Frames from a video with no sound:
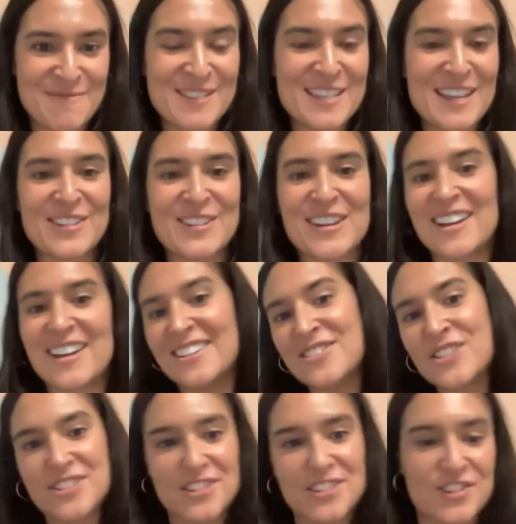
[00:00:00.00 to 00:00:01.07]
settled on
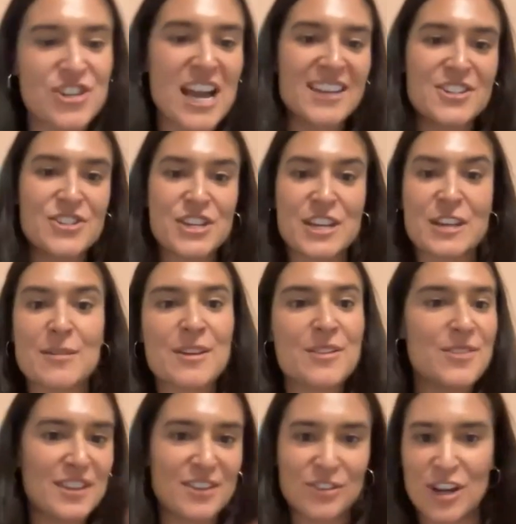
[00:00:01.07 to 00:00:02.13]
just a strategy
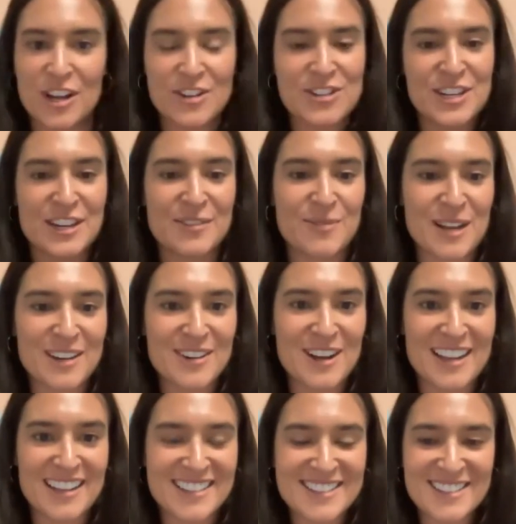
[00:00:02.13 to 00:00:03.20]
and then launching and
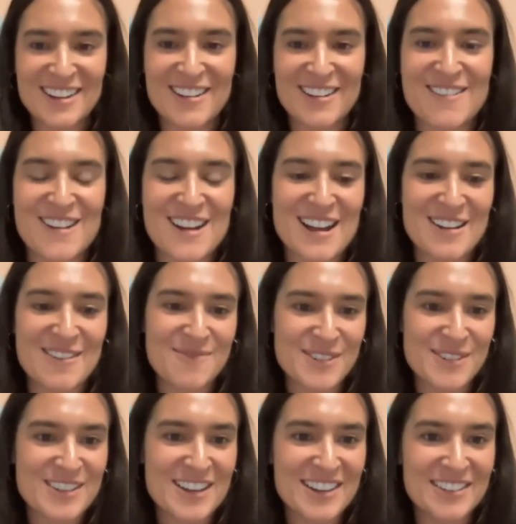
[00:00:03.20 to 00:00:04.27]
whatnot. So
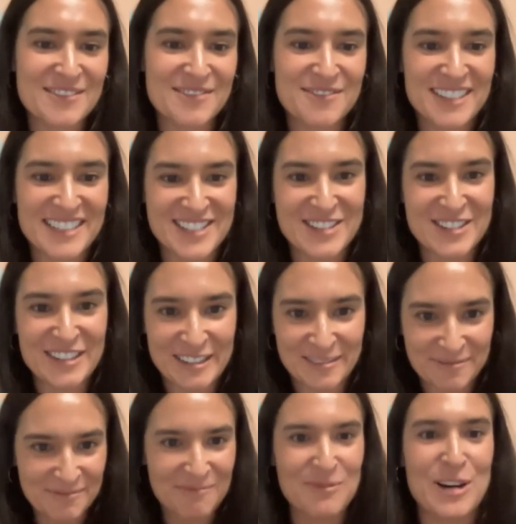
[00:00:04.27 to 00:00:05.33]
there's a lot of
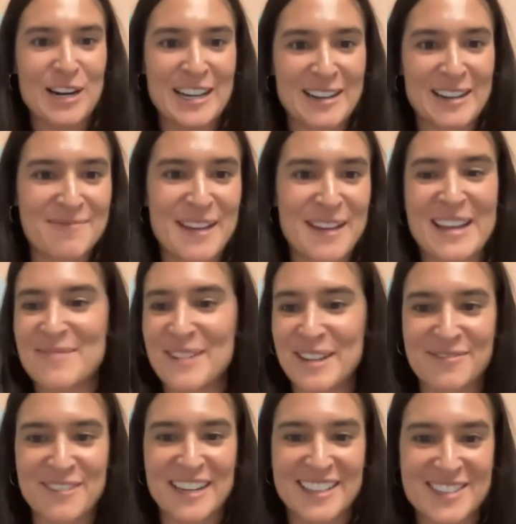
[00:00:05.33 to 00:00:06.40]
history. Rory and I became
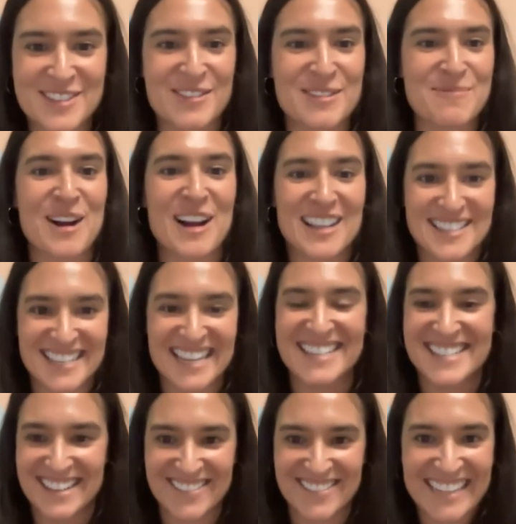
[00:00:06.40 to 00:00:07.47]
good friends through the
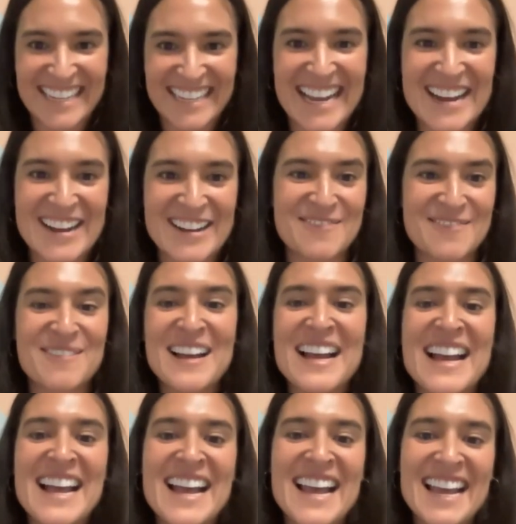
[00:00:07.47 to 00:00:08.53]
process of it.
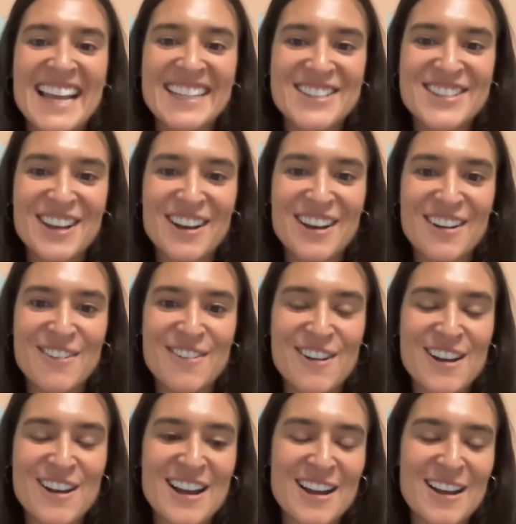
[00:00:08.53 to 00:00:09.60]
And
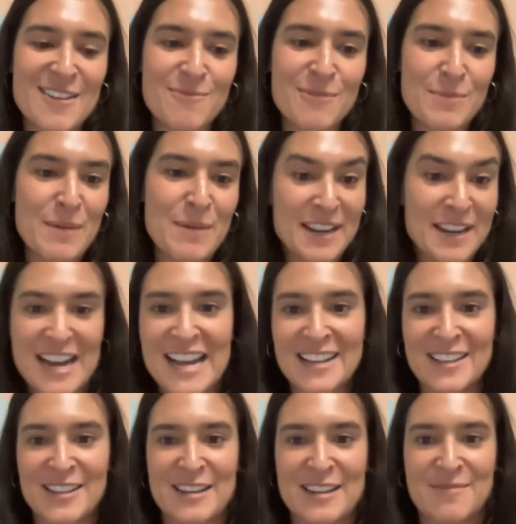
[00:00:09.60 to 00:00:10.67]
so with
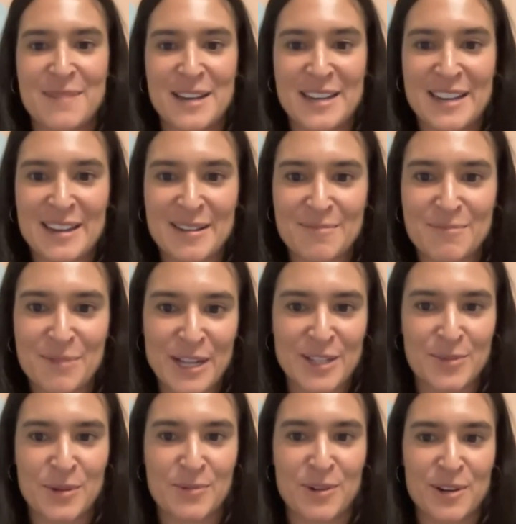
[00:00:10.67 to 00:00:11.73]
PANGAIA, like many
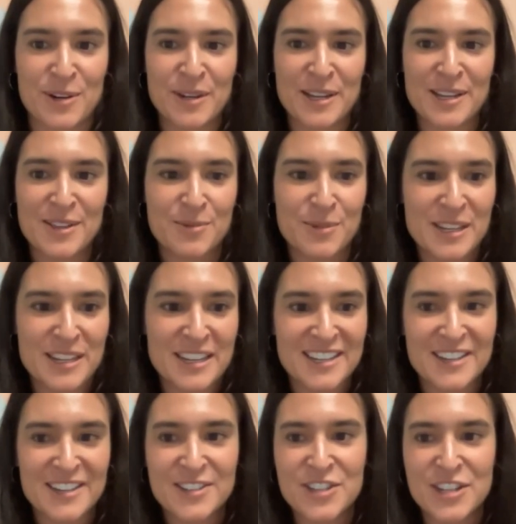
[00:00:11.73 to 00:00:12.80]
brands we work with,
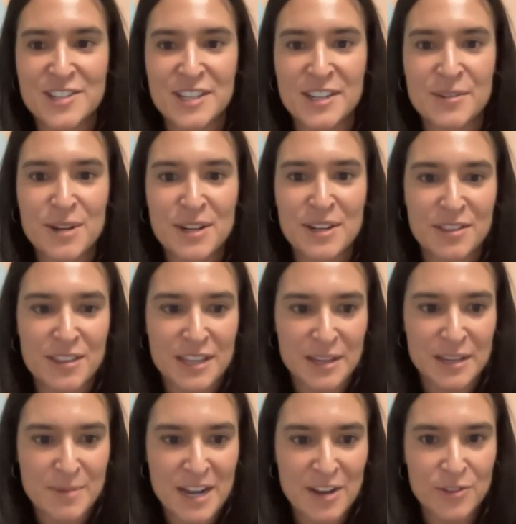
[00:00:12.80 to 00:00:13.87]
we just didn't want to think
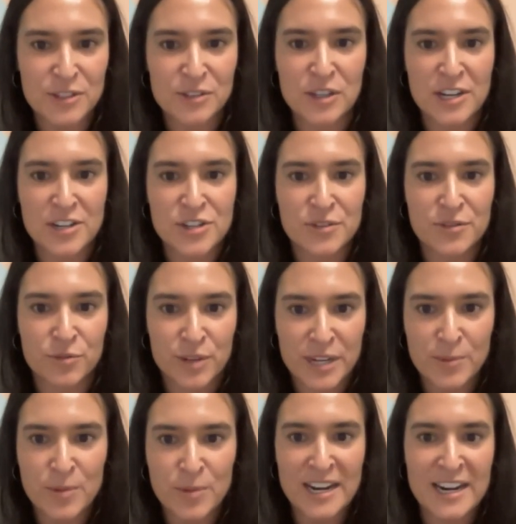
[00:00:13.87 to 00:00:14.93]
about the launch of
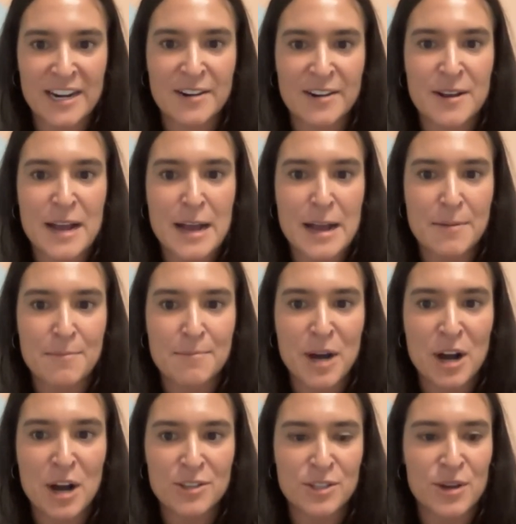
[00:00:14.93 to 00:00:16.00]
Reware, but
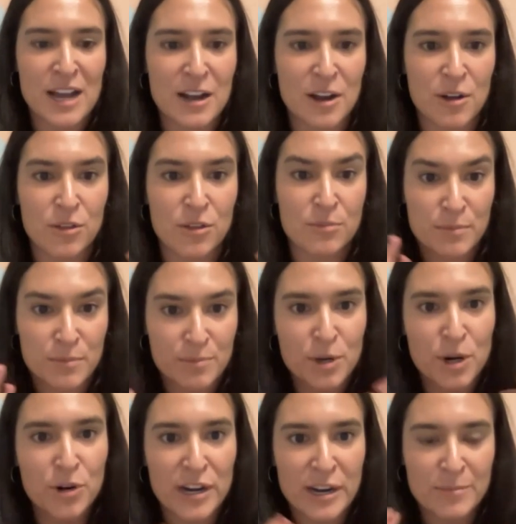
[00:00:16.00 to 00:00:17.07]
also how the
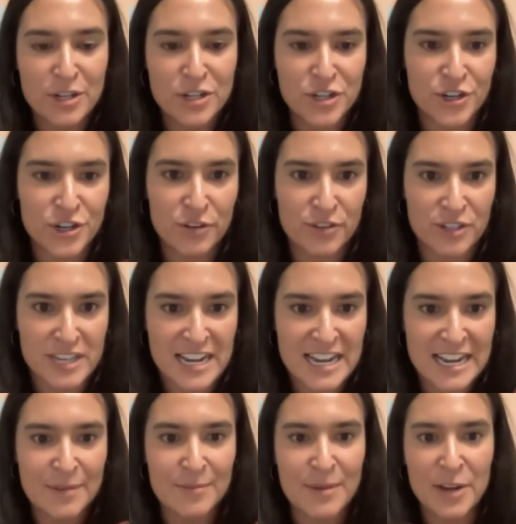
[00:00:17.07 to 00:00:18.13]
program matured over
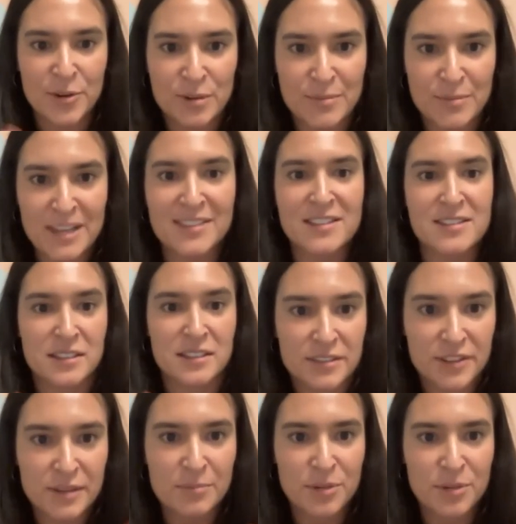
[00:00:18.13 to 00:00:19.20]
time. How do we make this a
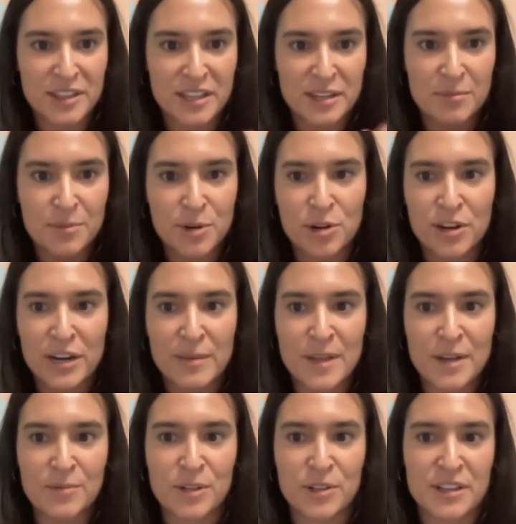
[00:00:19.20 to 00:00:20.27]
living, breathing program
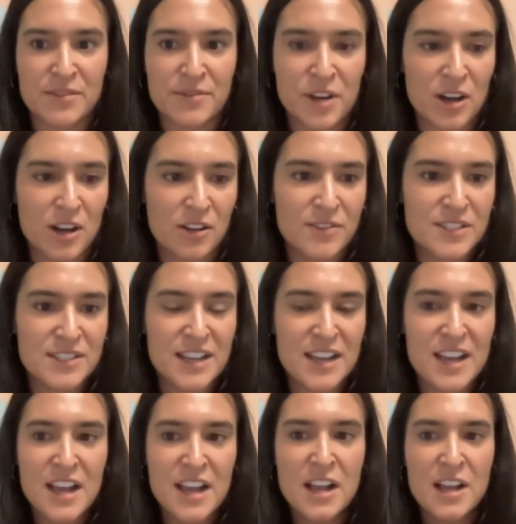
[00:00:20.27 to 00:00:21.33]
that really evolves?
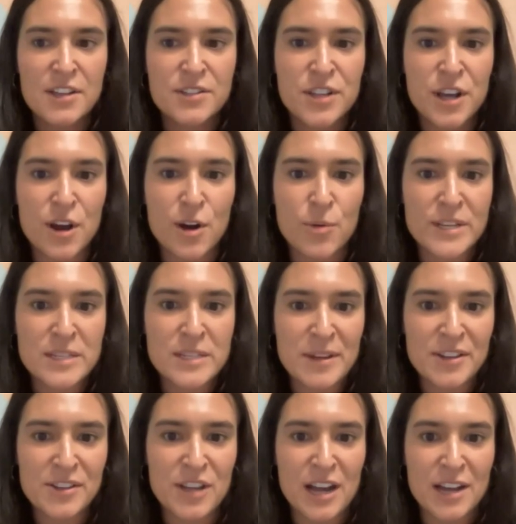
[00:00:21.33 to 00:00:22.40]
So we
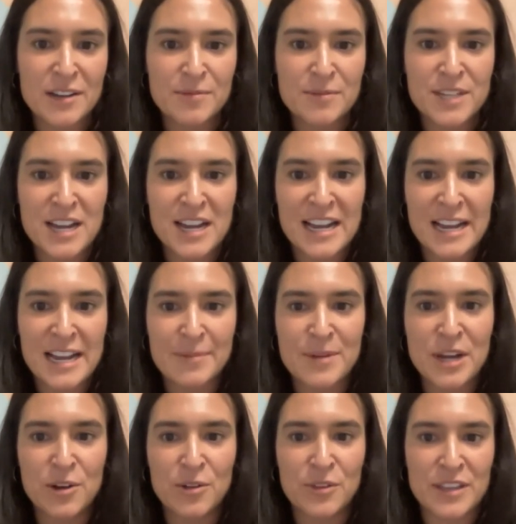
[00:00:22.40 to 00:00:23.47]
spent a lot of time
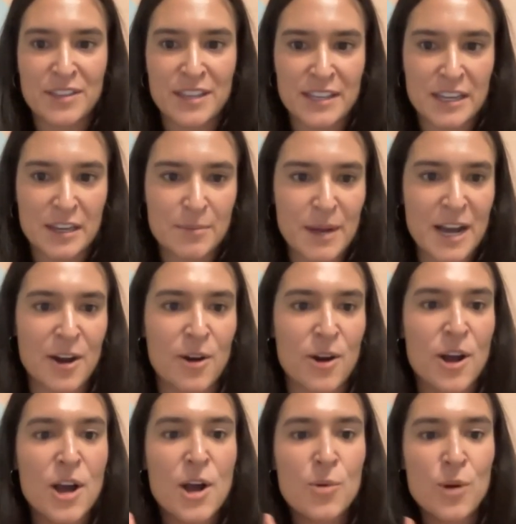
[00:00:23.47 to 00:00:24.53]
not only thinking about
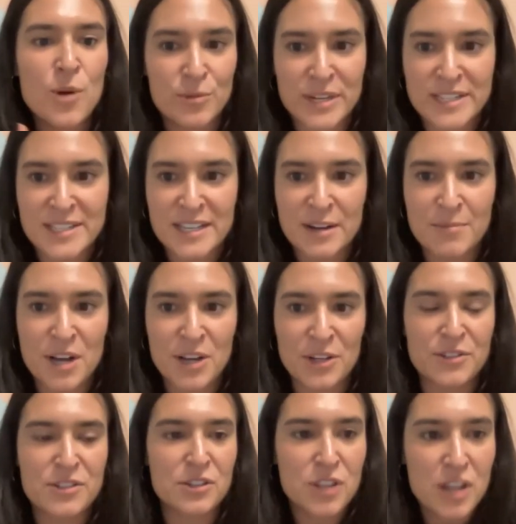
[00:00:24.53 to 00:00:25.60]
what resale
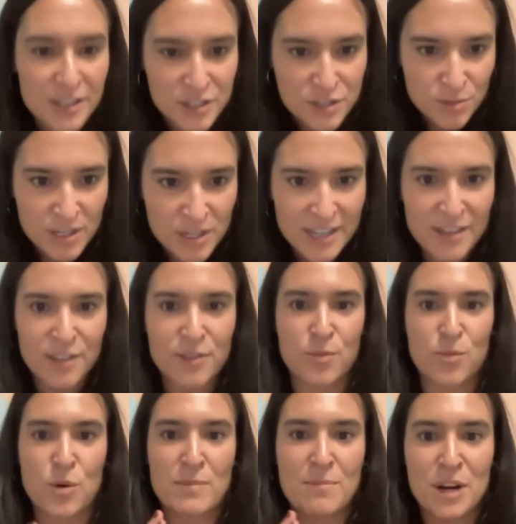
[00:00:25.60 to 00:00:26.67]
model to launch with,
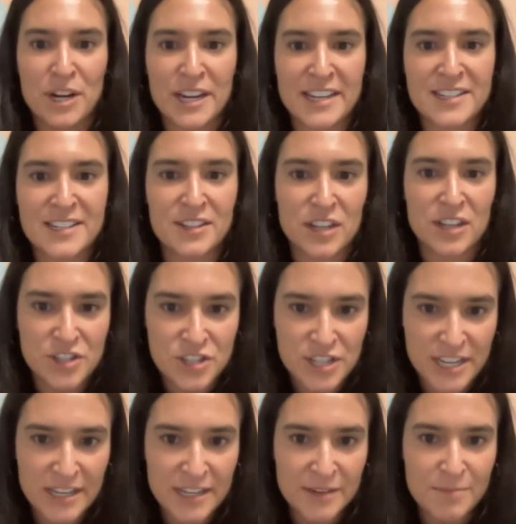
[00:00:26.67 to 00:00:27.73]
what market to launch
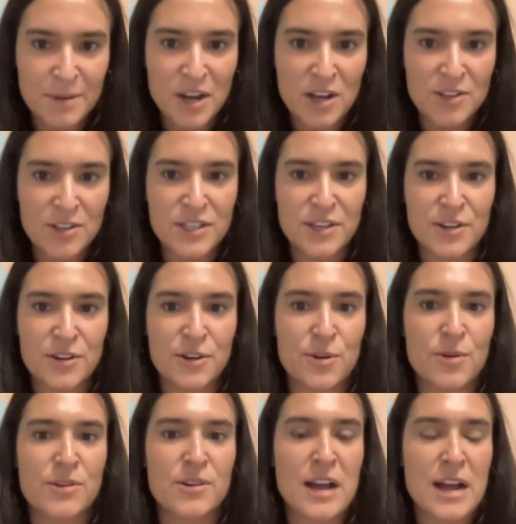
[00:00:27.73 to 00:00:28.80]
in, but
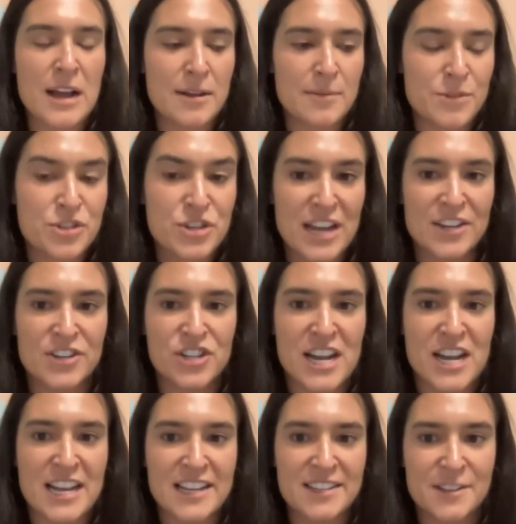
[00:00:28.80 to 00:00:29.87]
also
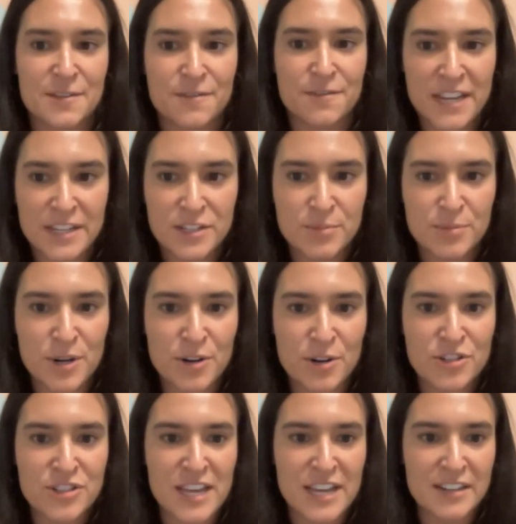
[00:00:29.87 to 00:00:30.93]
strategized a phased
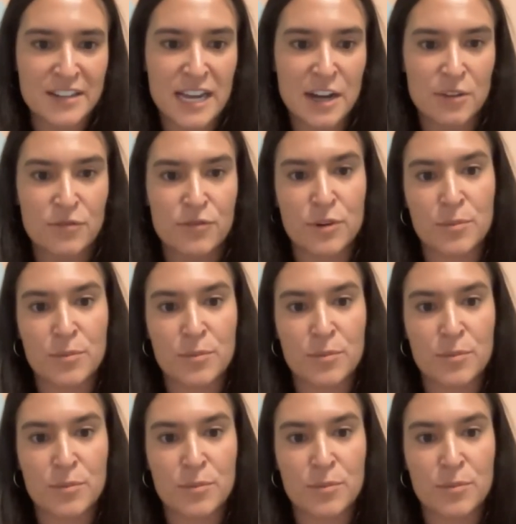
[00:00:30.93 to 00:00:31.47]
approach that allowed